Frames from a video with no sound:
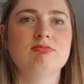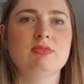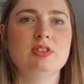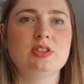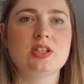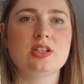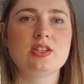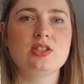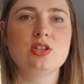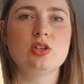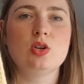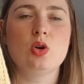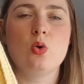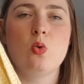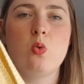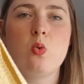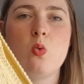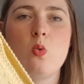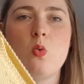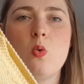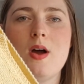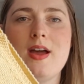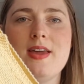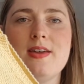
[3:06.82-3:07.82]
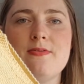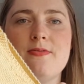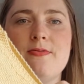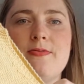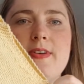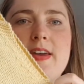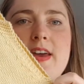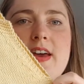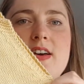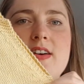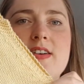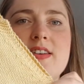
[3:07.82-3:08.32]
doesn't quite
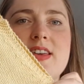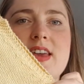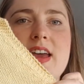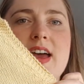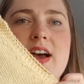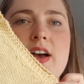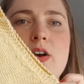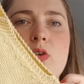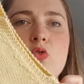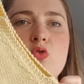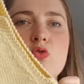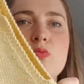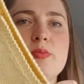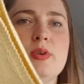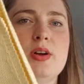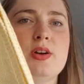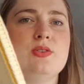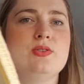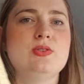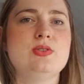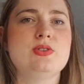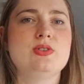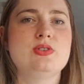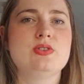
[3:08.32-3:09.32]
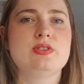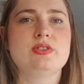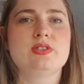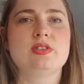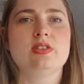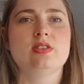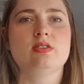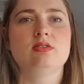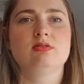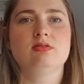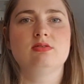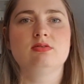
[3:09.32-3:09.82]
fit her yet, almost.
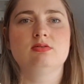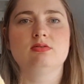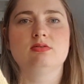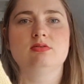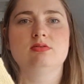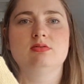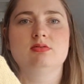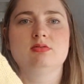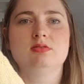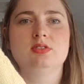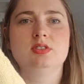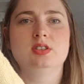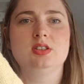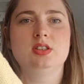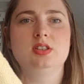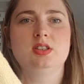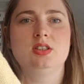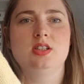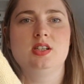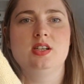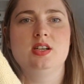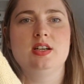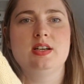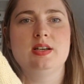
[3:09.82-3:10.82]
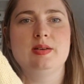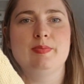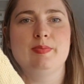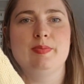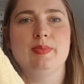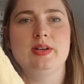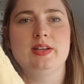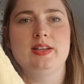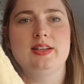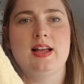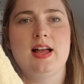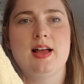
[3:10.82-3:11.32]

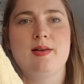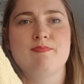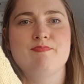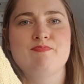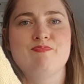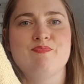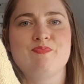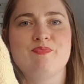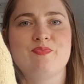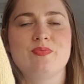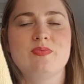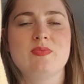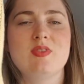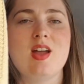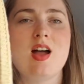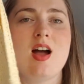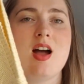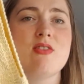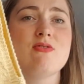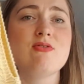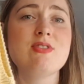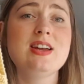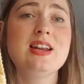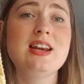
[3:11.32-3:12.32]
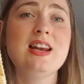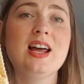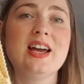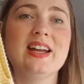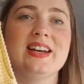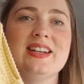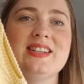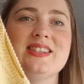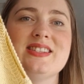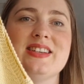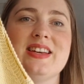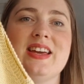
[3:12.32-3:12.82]
But yeah, I really like
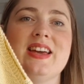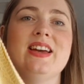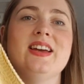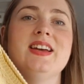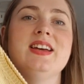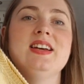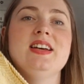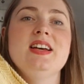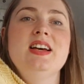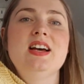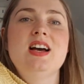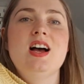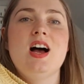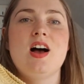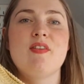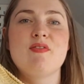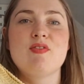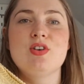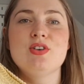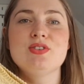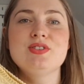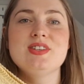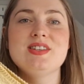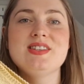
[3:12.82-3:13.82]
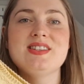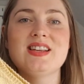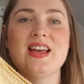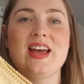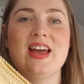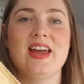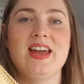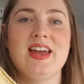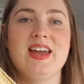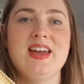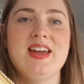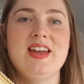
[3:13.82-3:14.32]
knitting it. I've got to
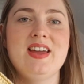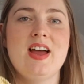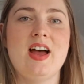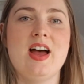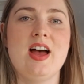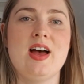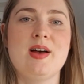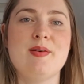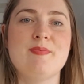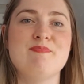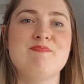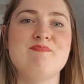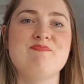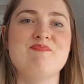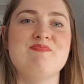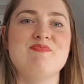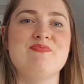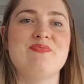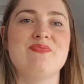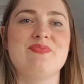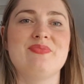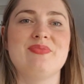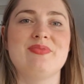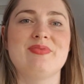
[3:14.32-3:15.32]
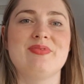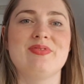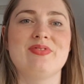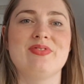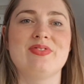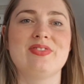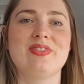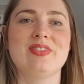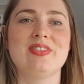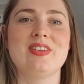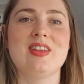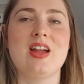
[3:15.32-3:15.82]
say, I
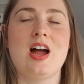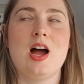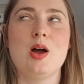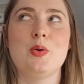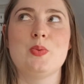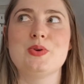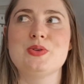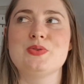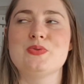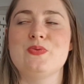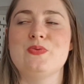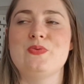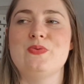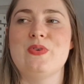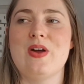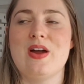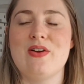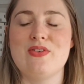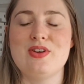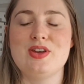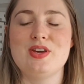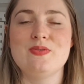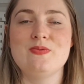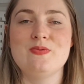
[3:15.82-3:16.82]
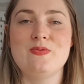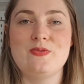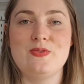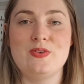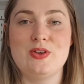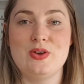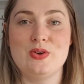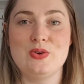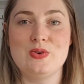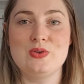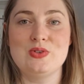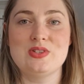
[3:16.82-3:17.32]
was very
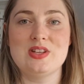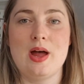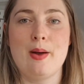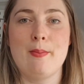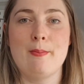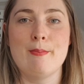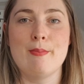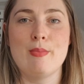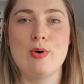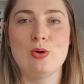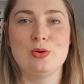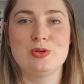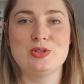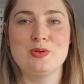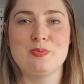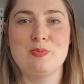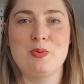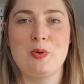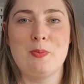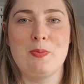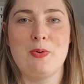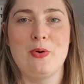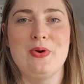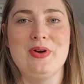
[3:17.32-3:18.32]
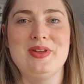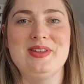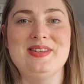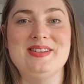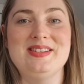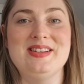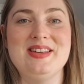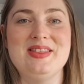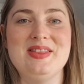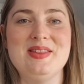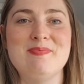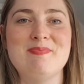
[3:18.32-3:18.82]
confused at multiple
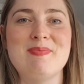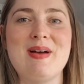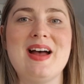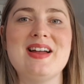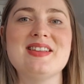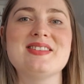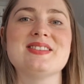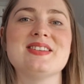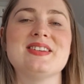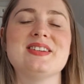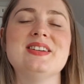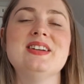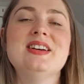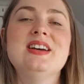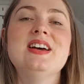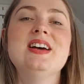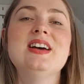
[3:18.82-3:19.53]
points in the pattern.